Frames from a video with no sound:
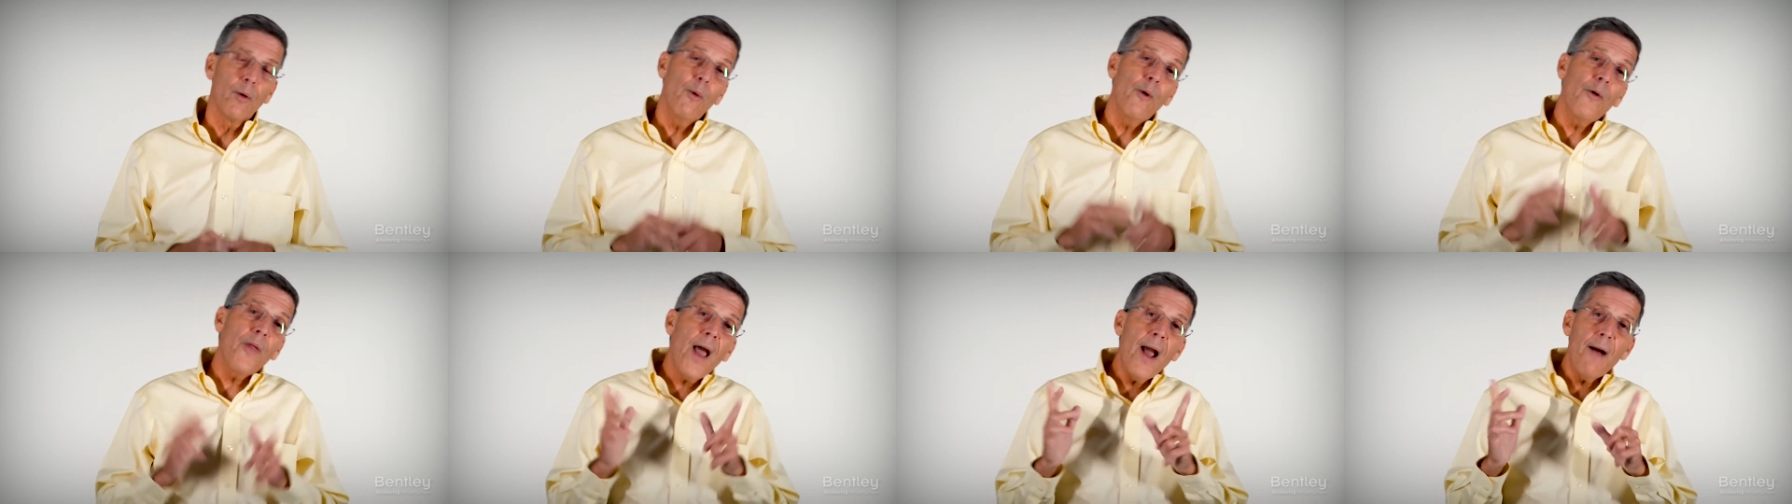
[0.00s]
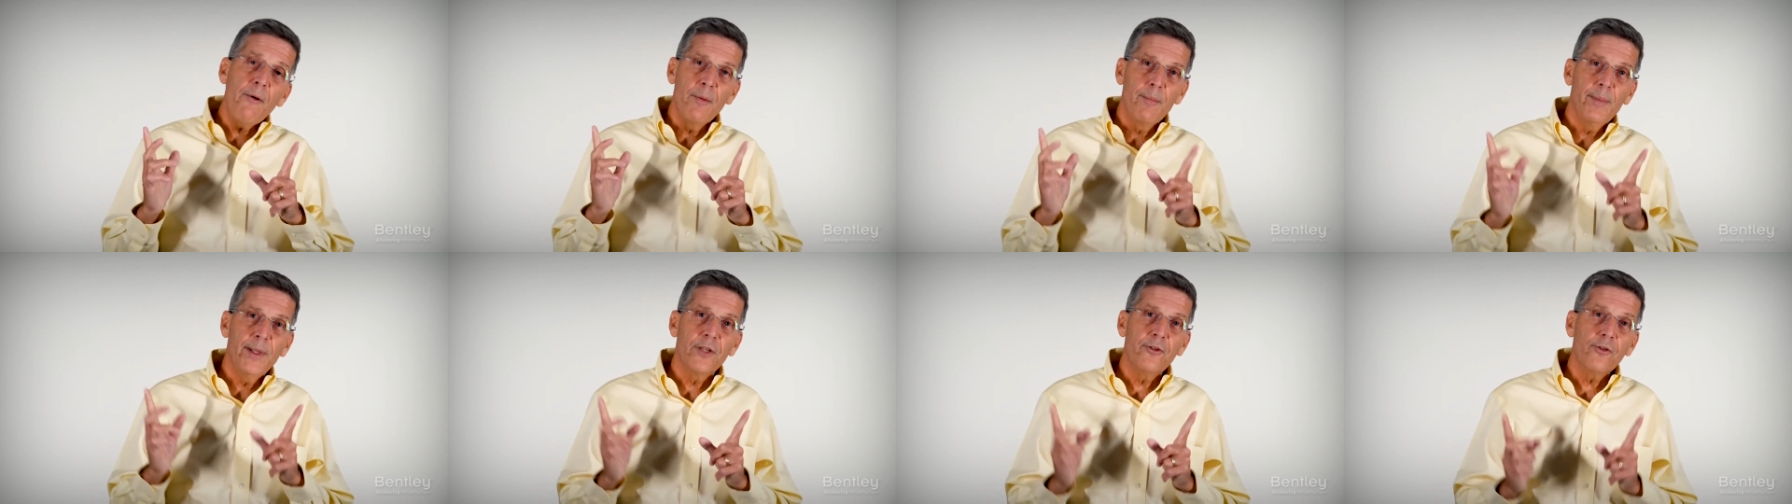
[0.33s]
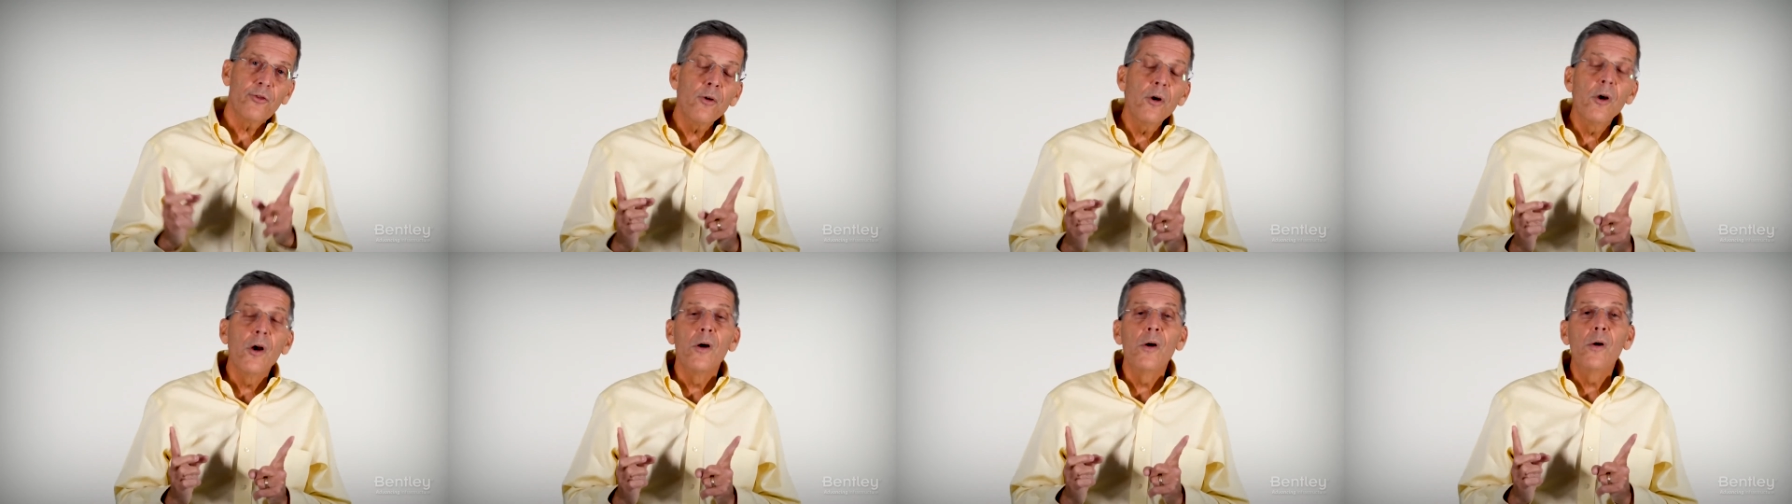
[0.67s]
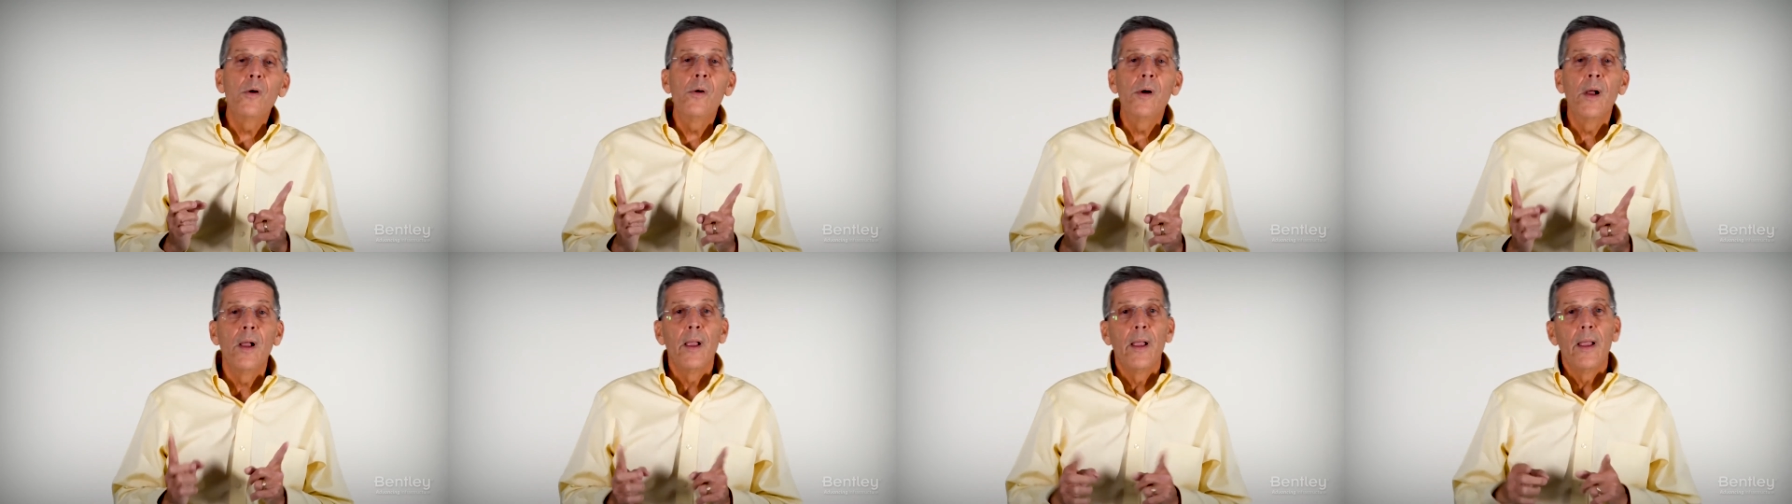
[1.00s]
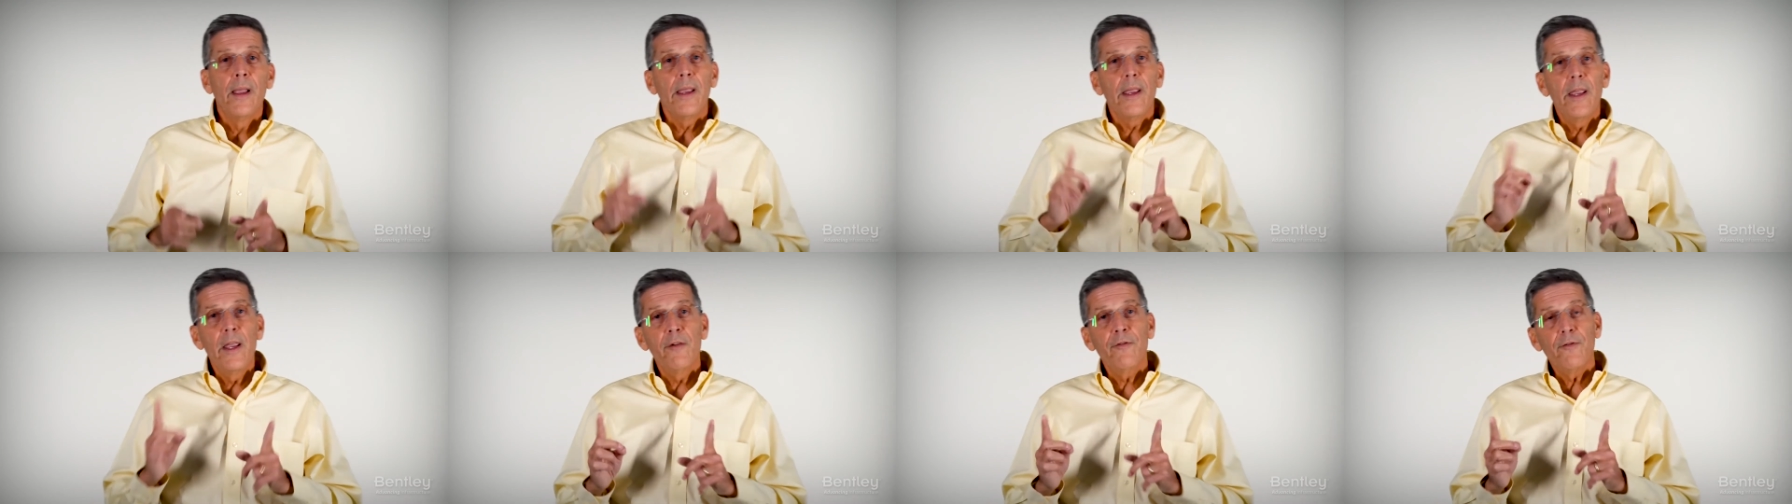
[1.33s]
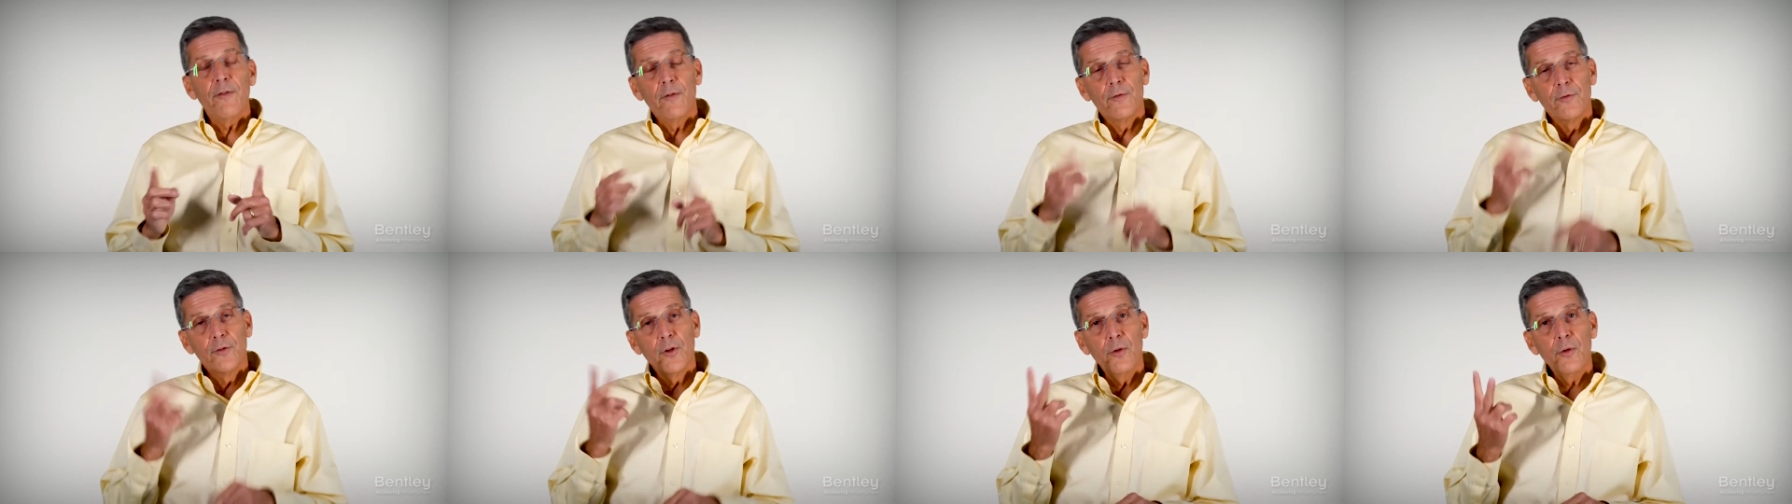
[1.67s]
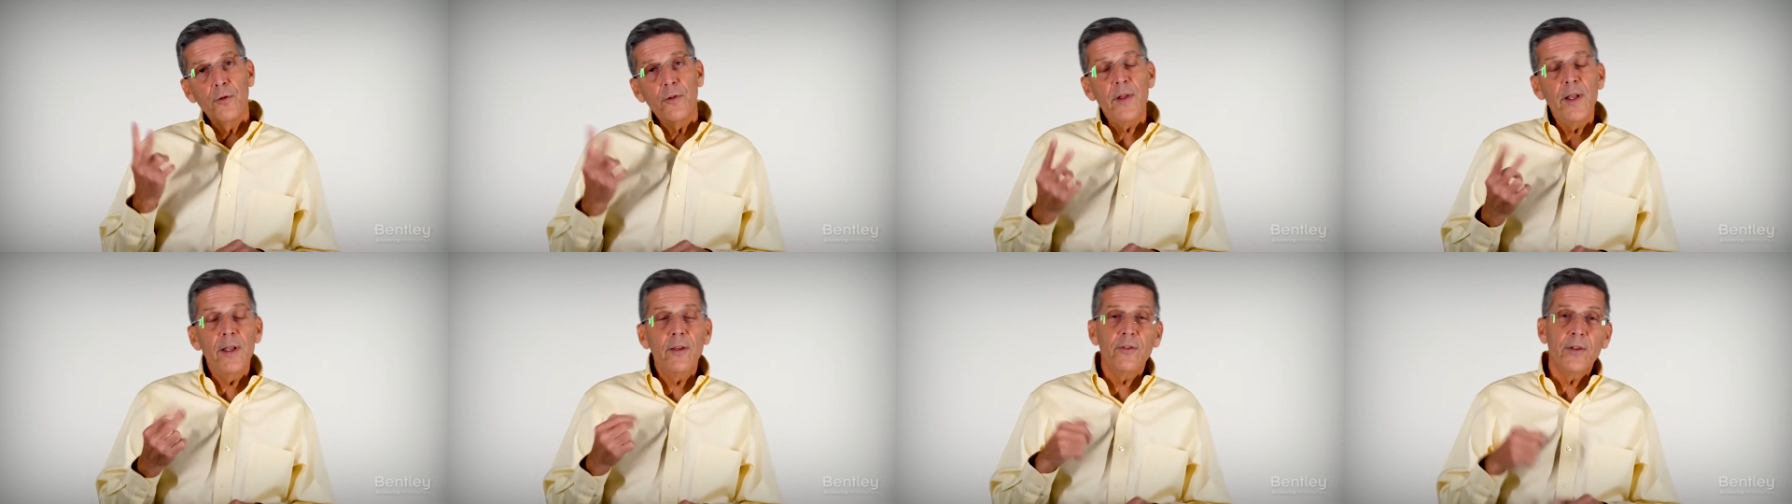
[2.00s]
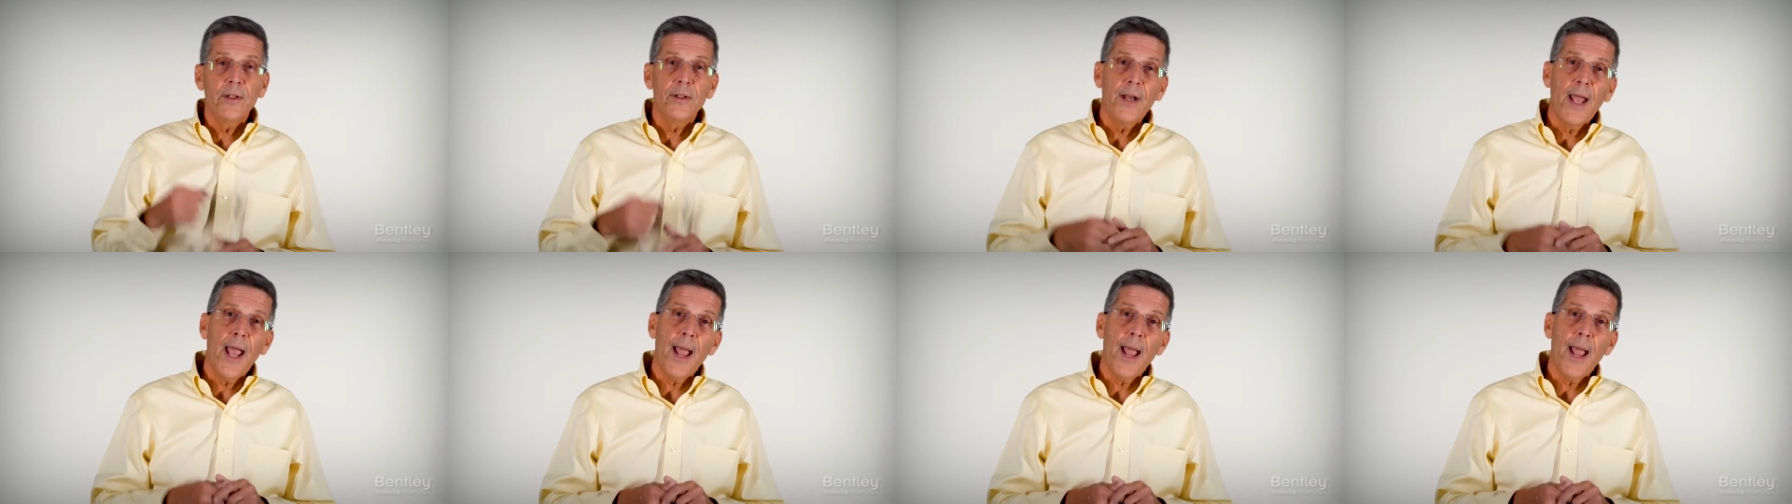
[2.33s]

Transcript: Well, that would be true if two things didn't